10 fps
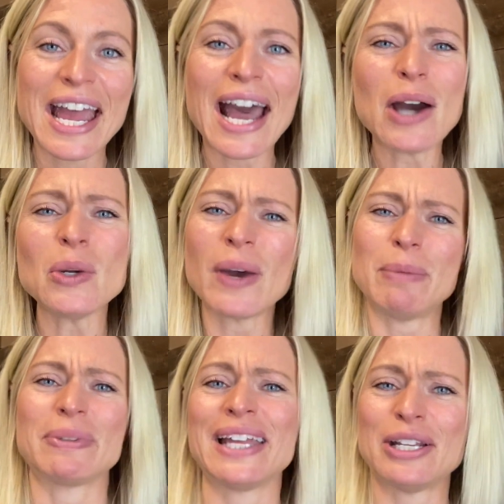How do I
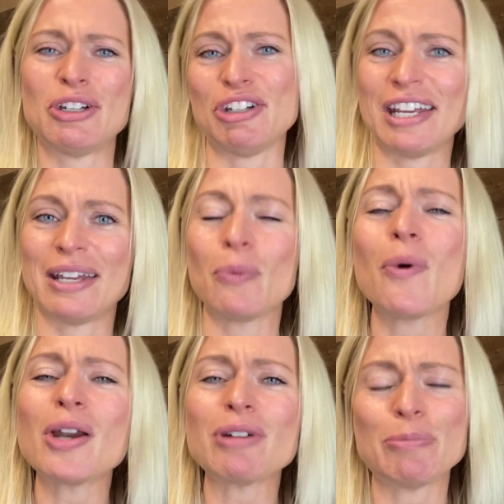play G?
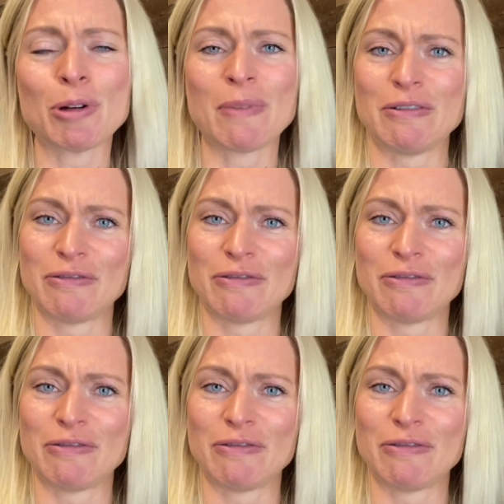Where do I put my